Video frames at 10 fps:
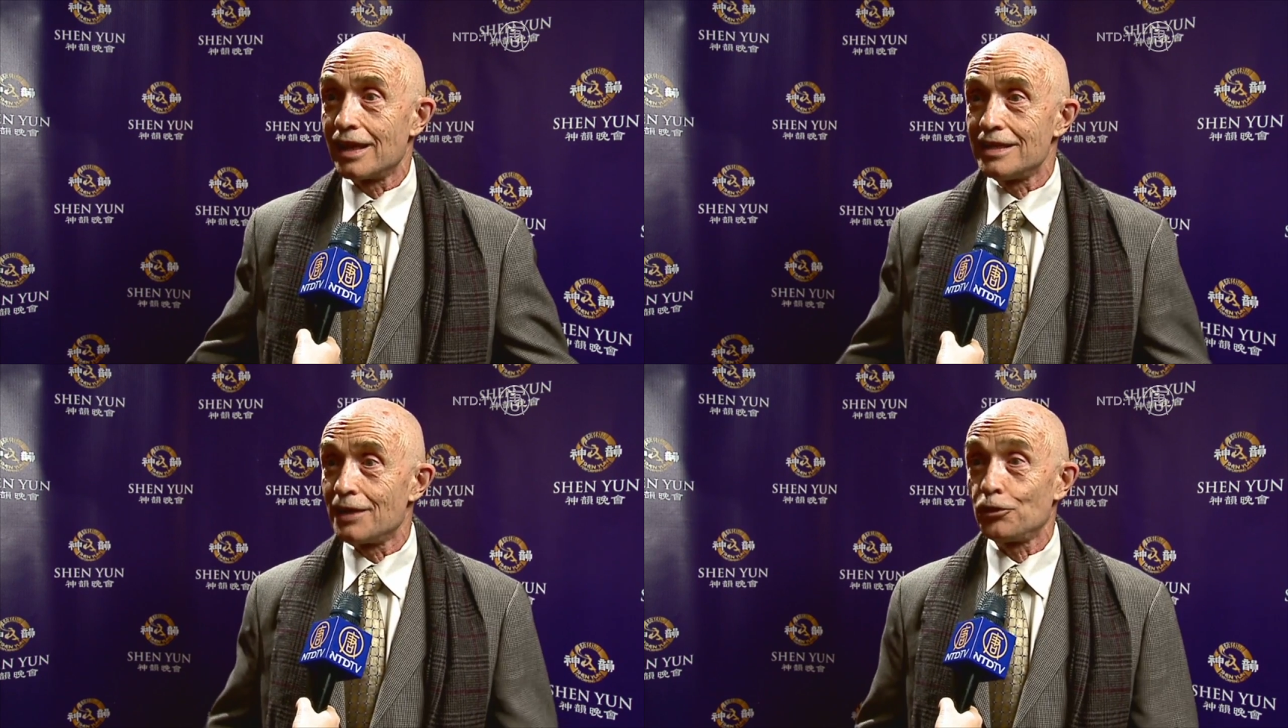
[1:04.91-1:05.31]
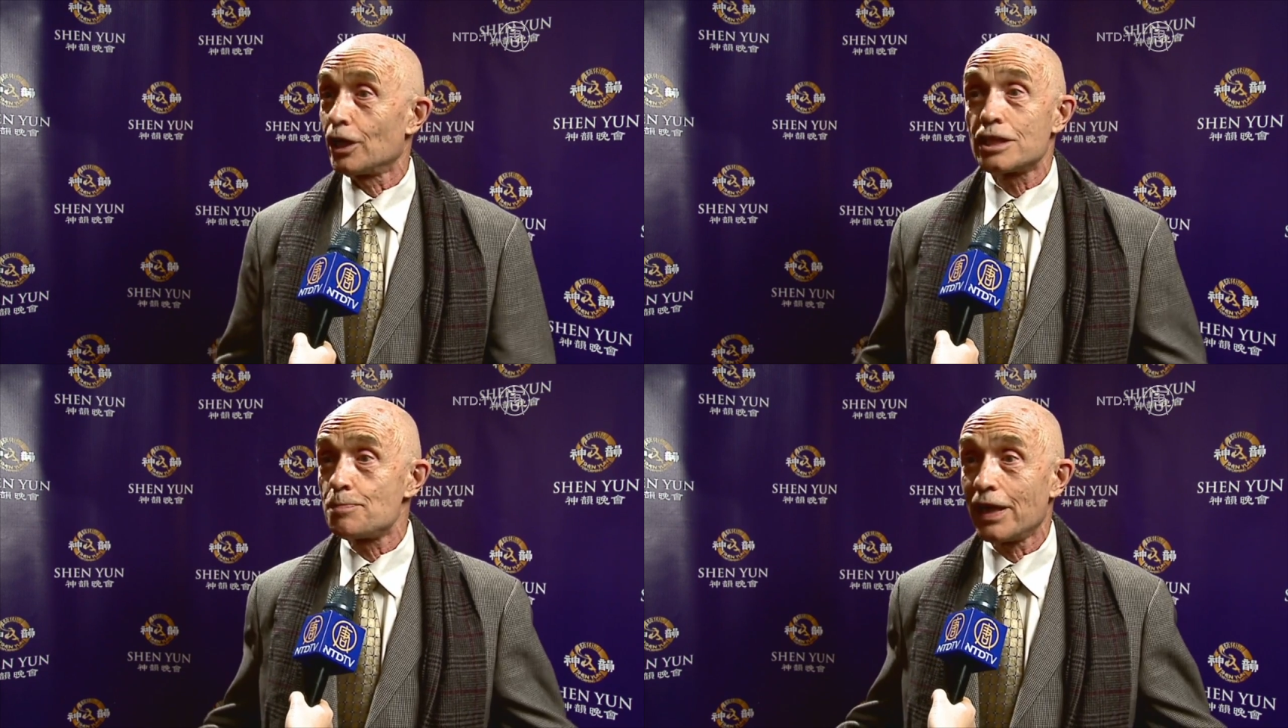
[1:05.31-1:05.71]
I never
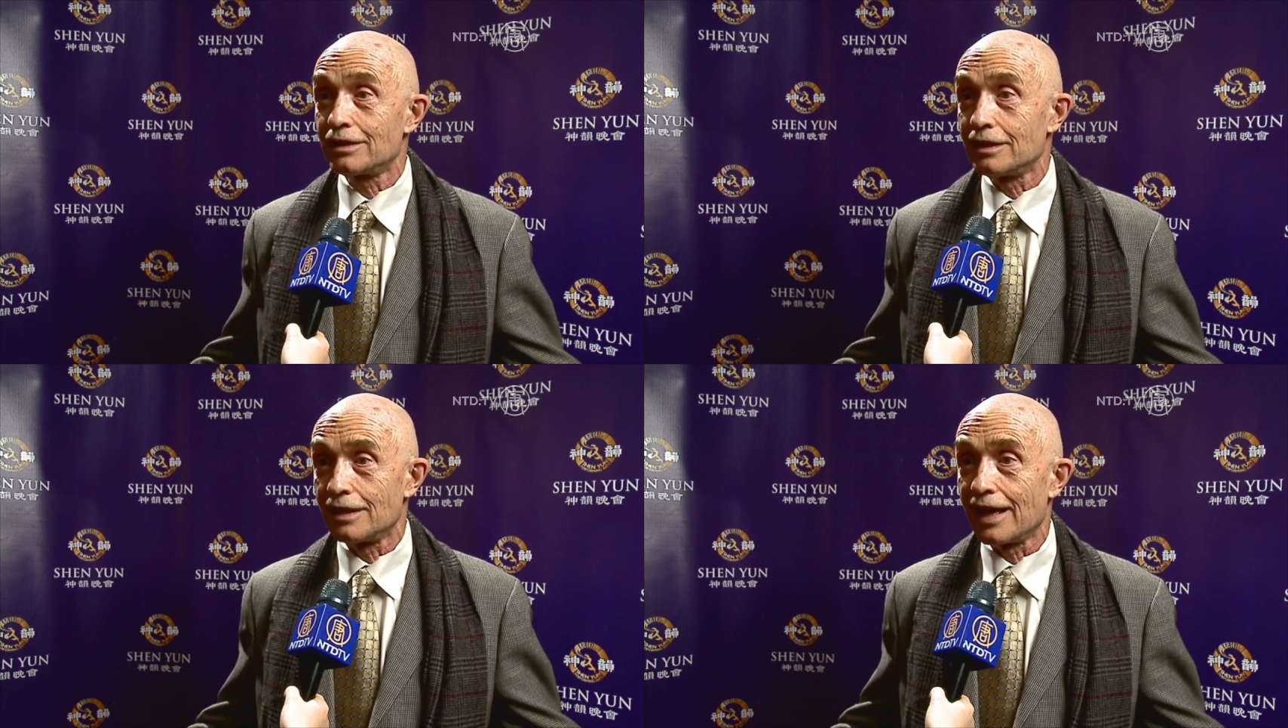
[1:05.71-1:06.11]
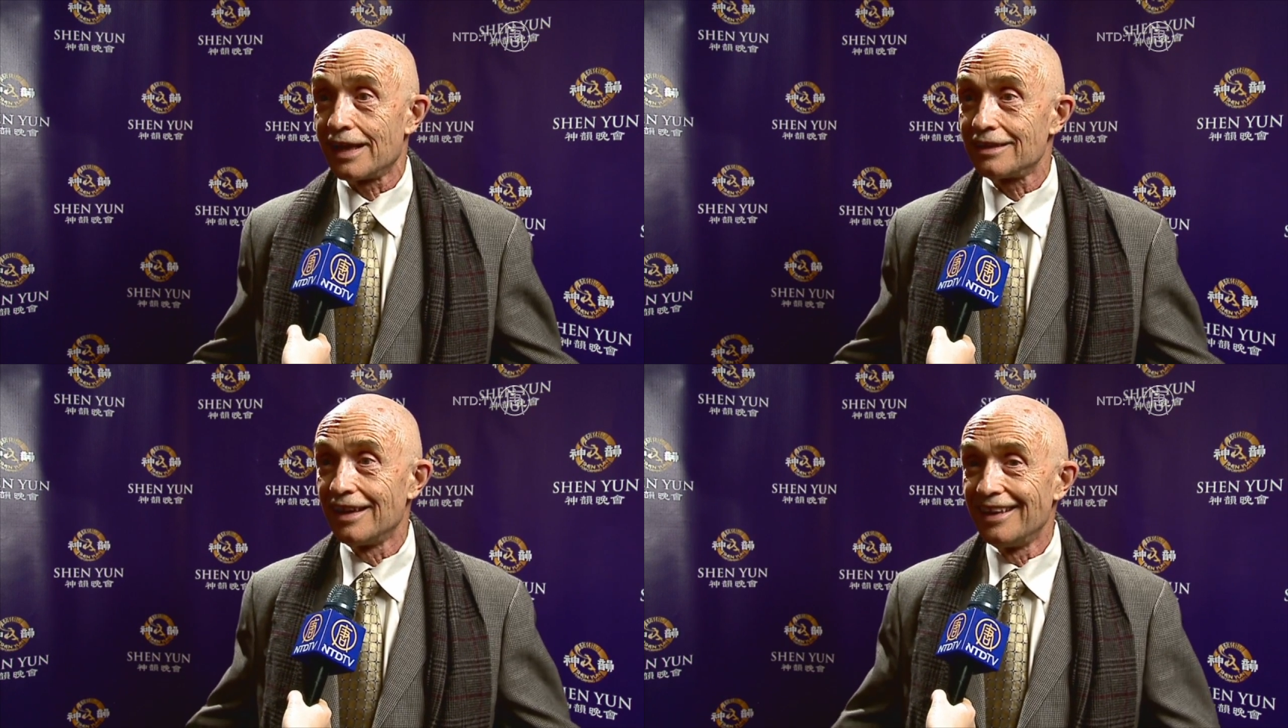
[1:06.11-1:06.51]
expected
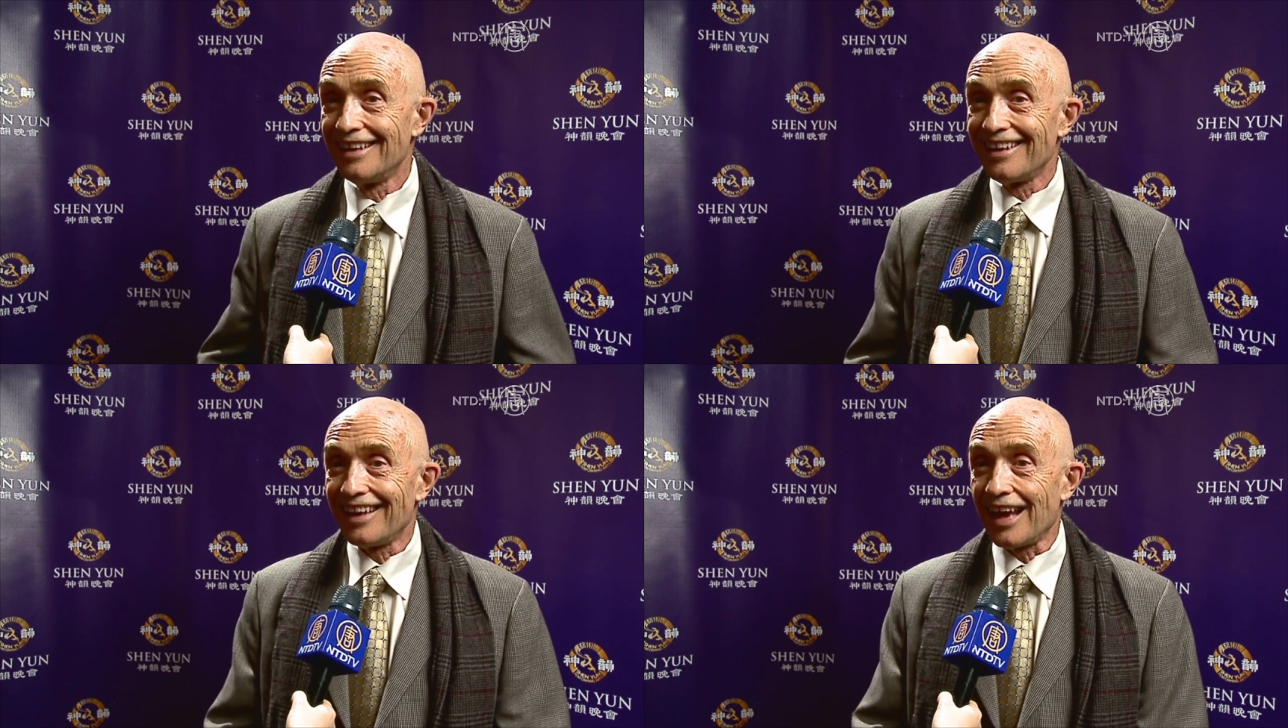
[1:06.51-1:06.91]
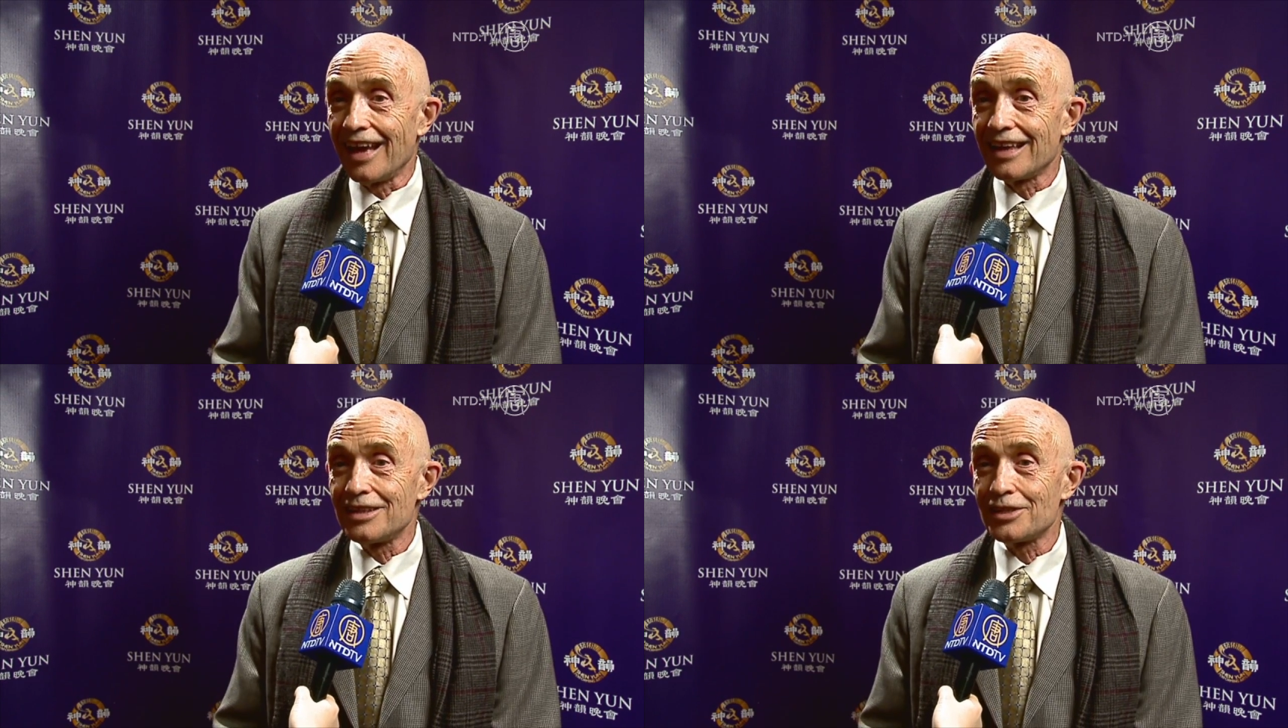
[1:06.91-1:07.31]
that,
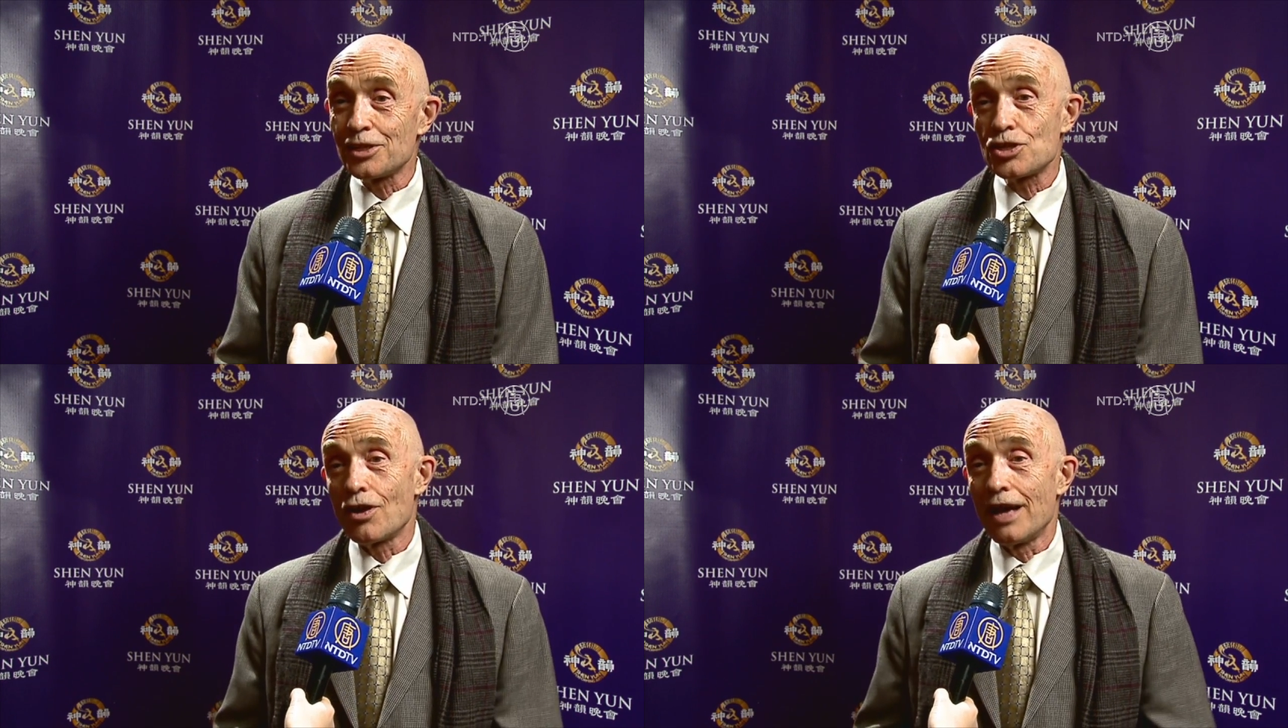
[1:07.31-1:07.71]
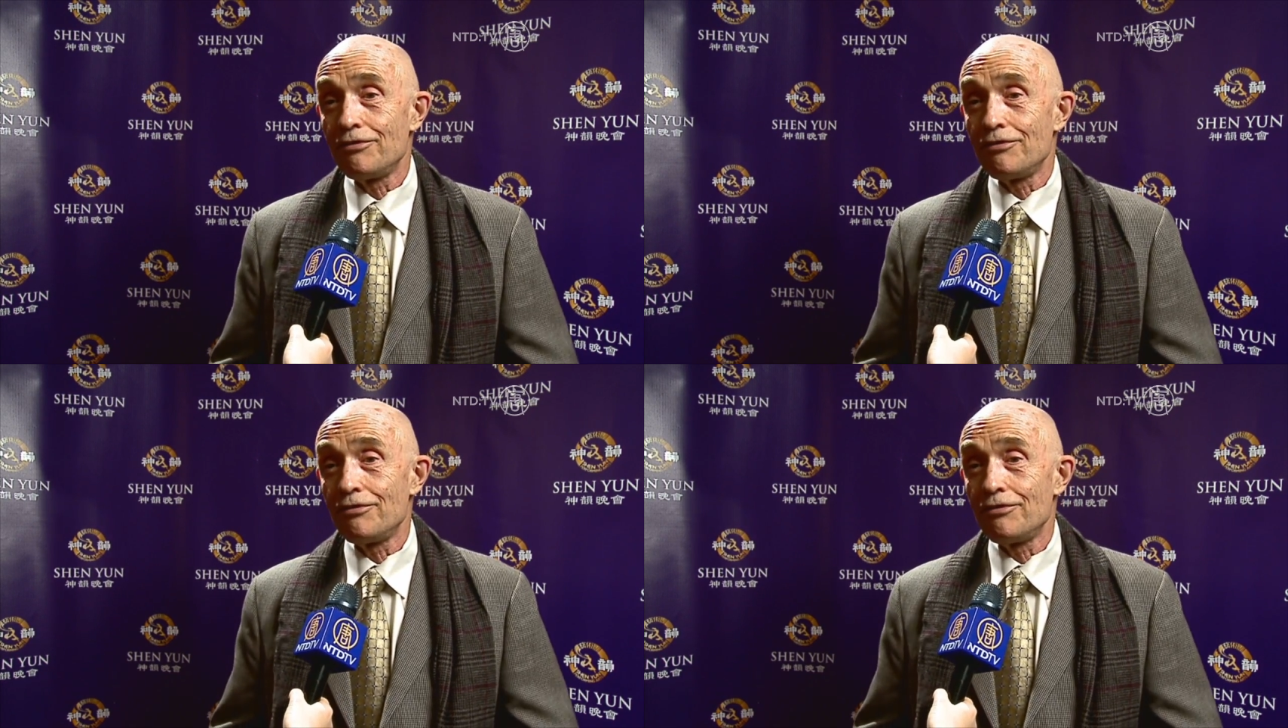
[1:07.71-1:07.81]
and so I